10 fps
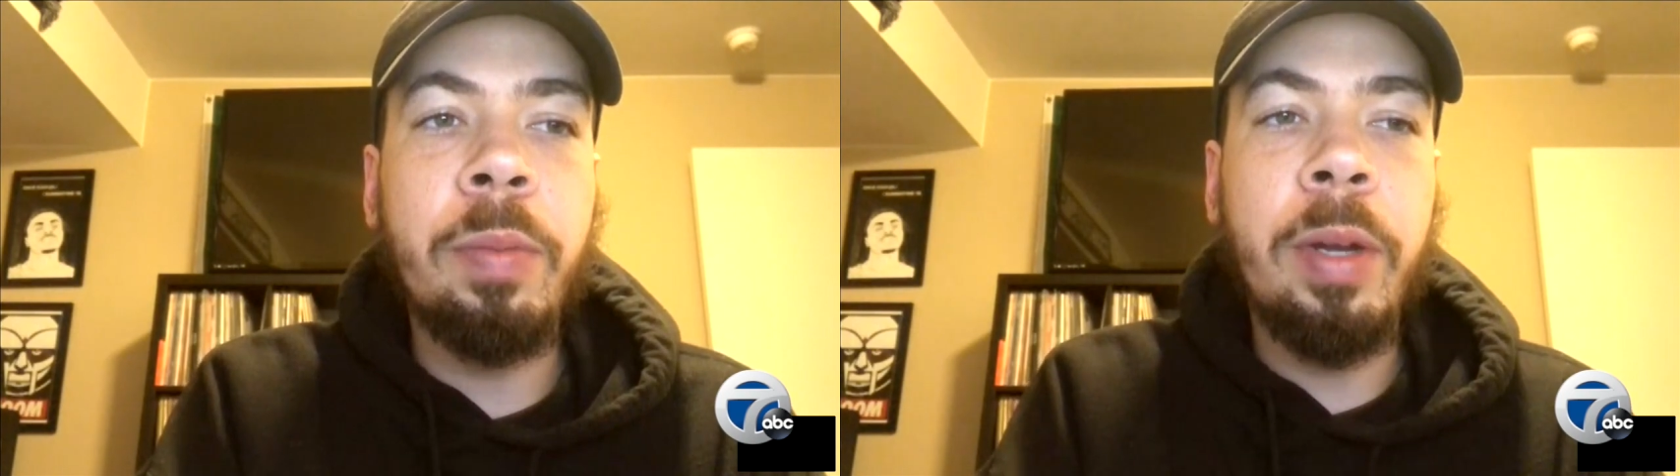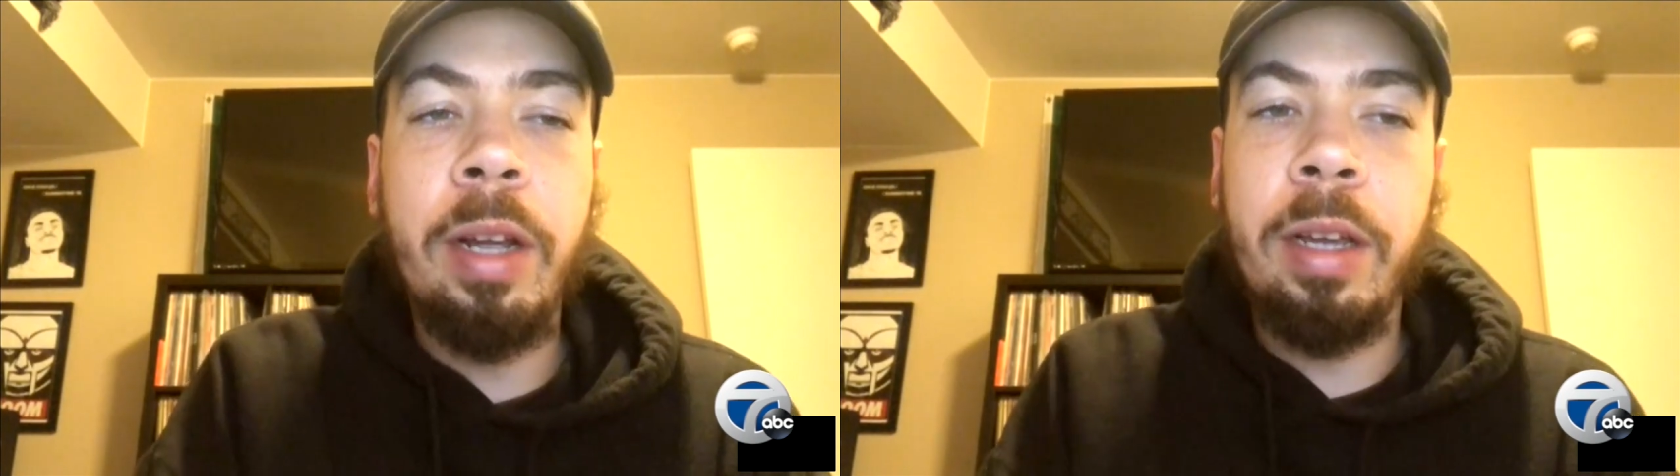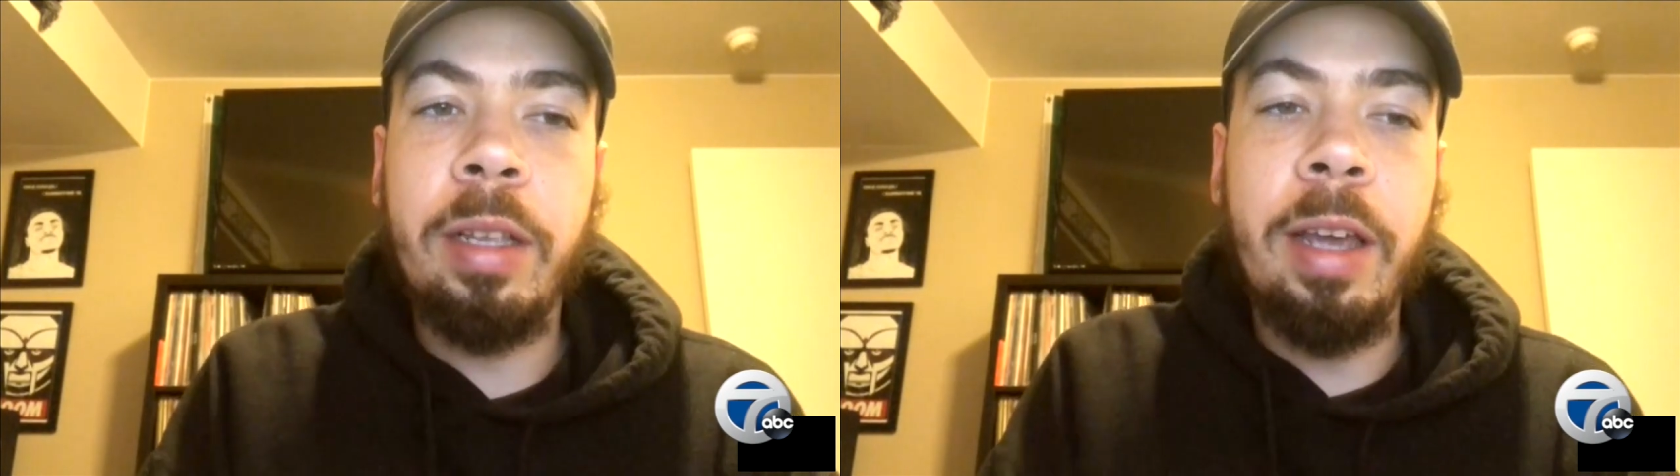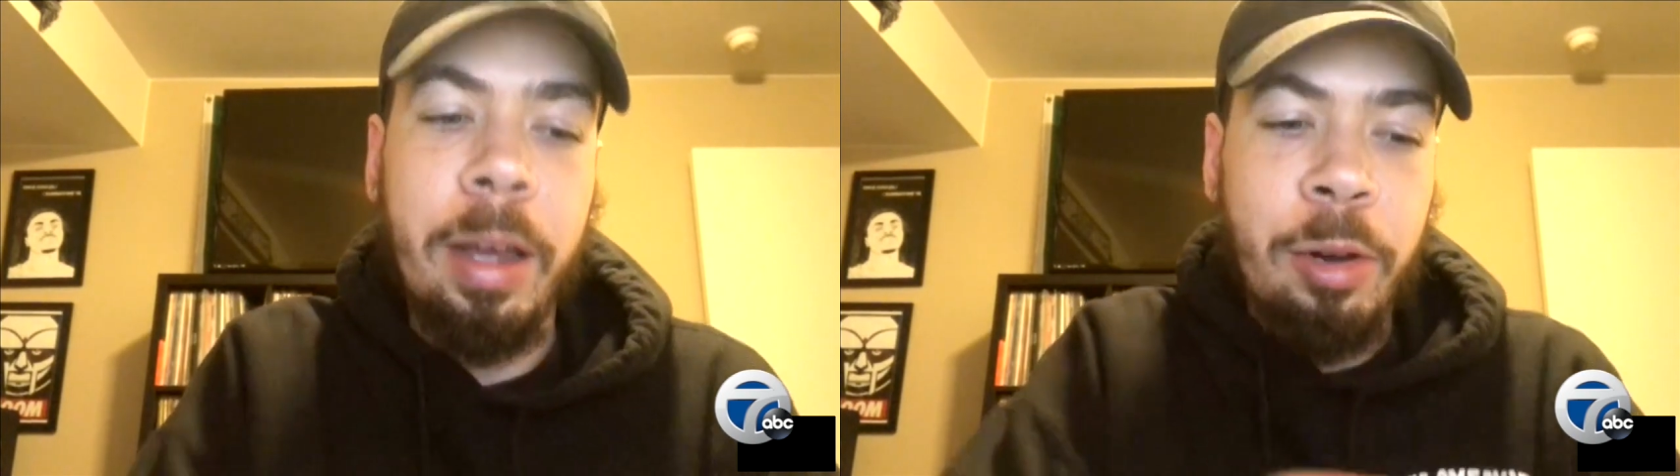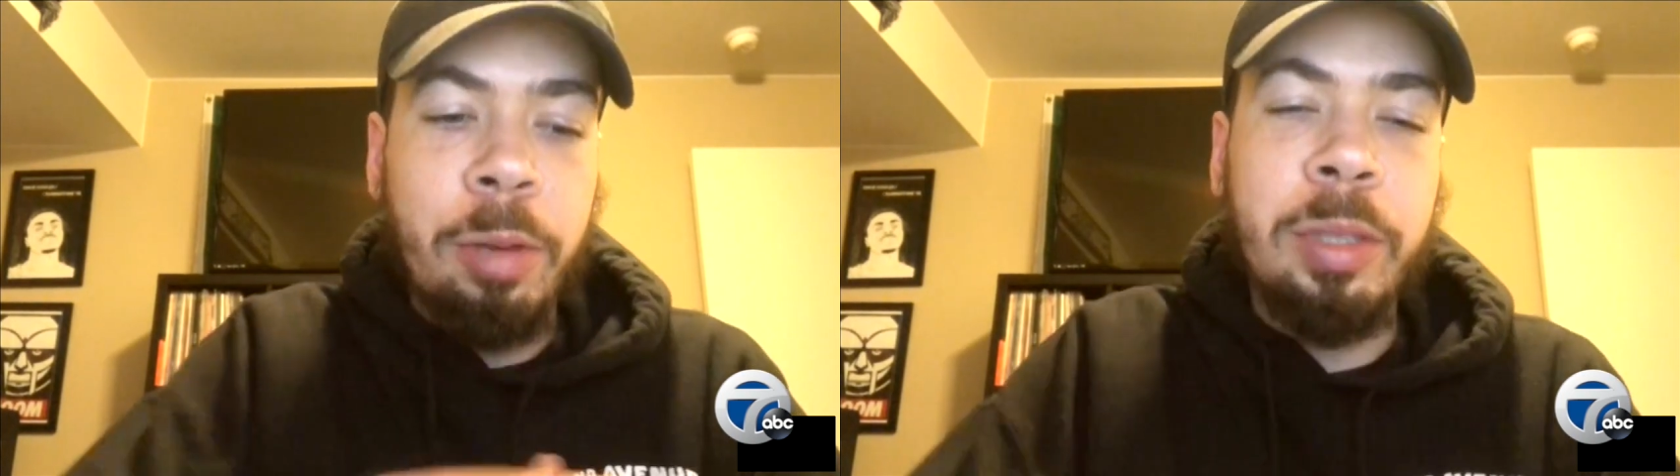But uh,
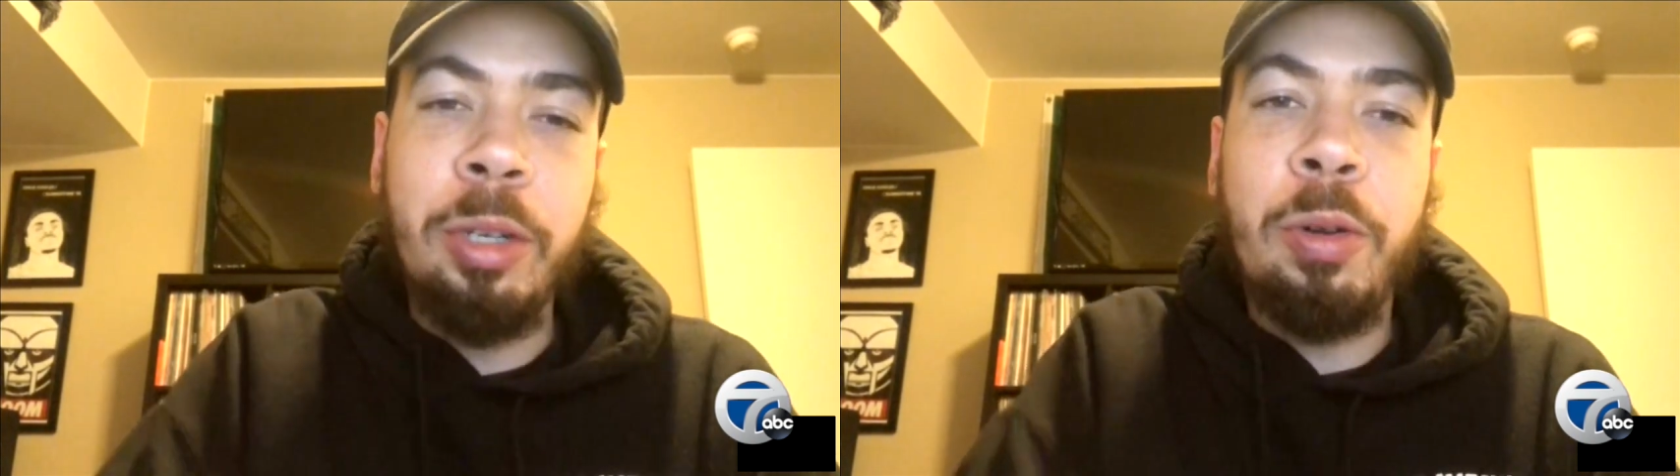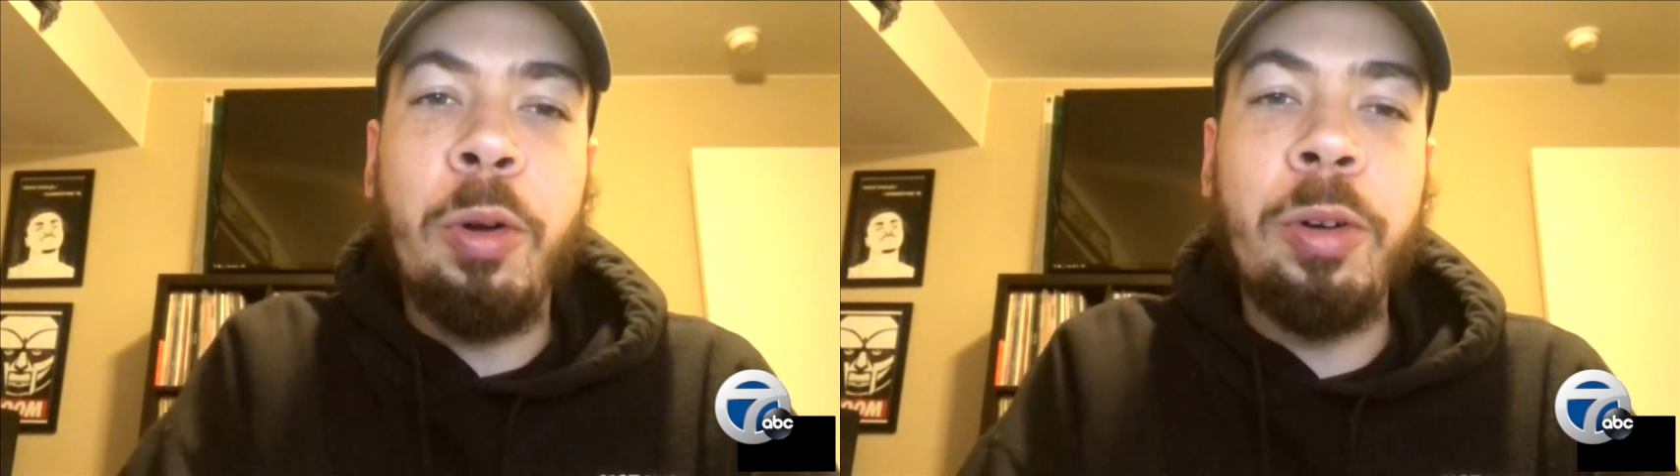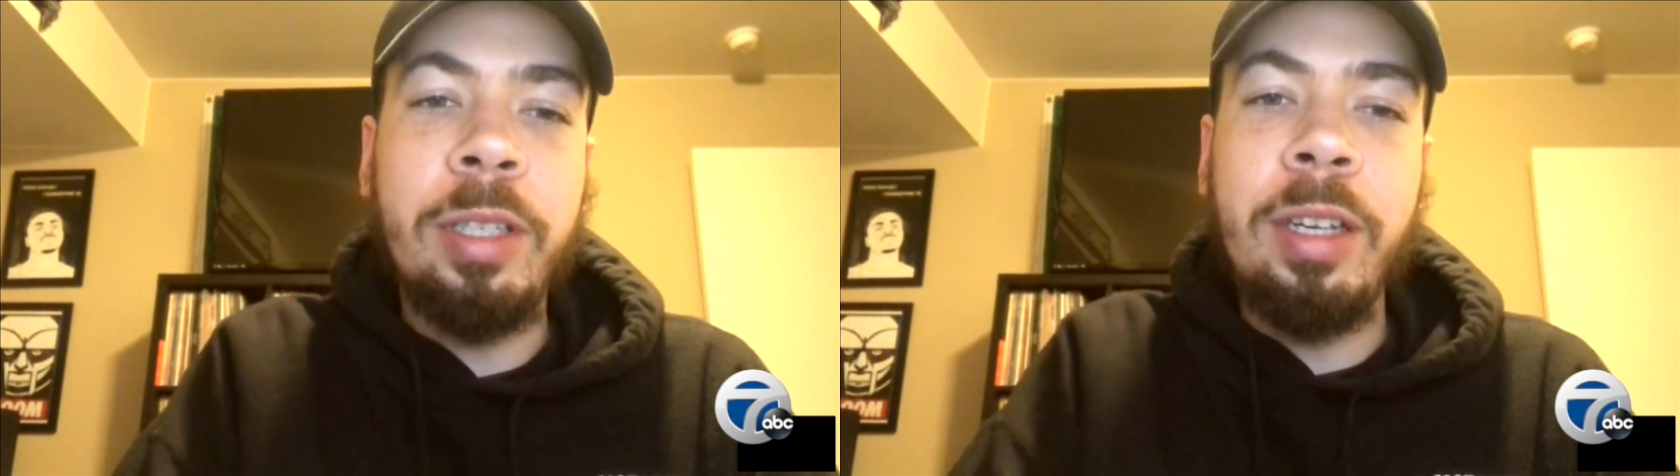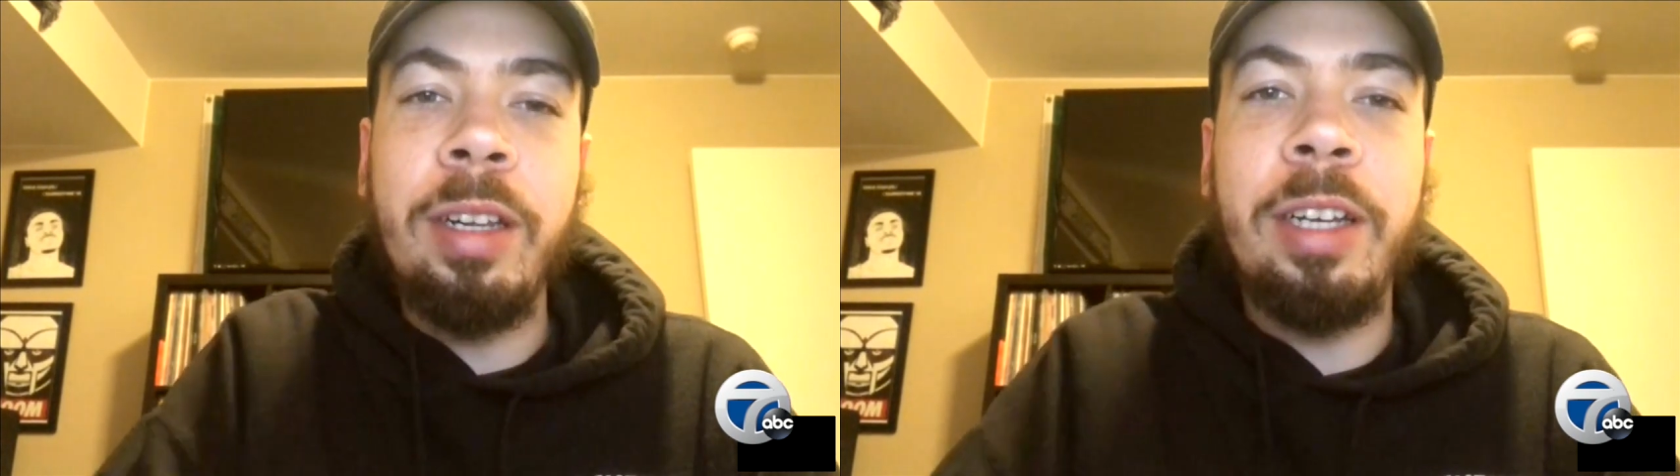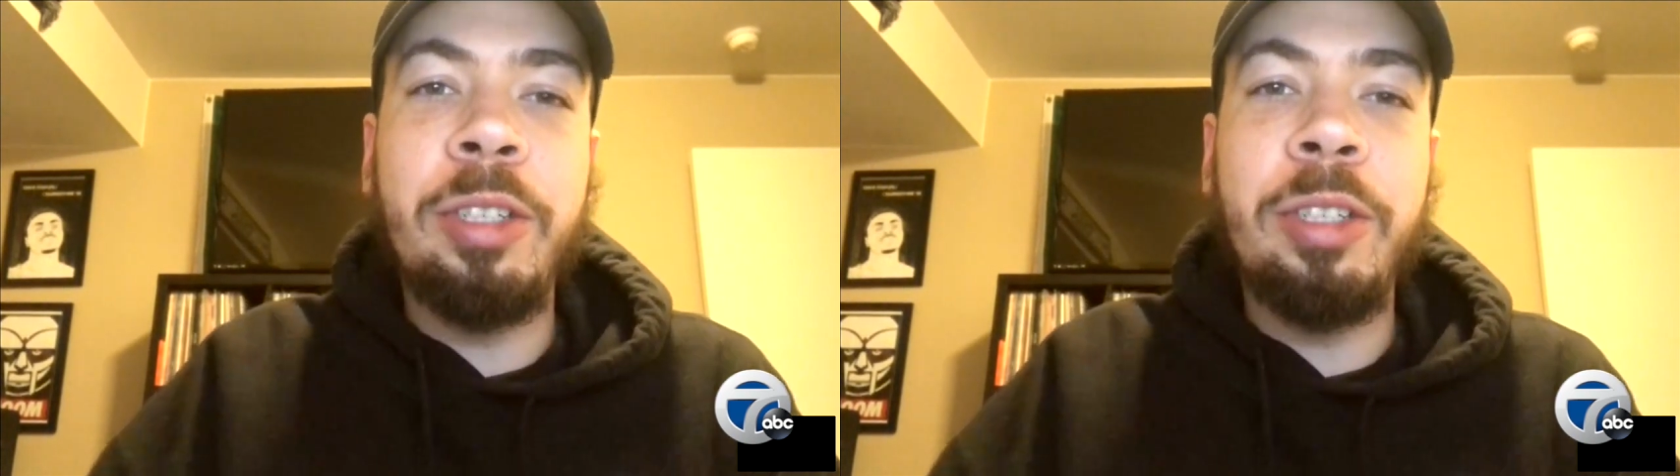yeah, no, I'm still quarantining,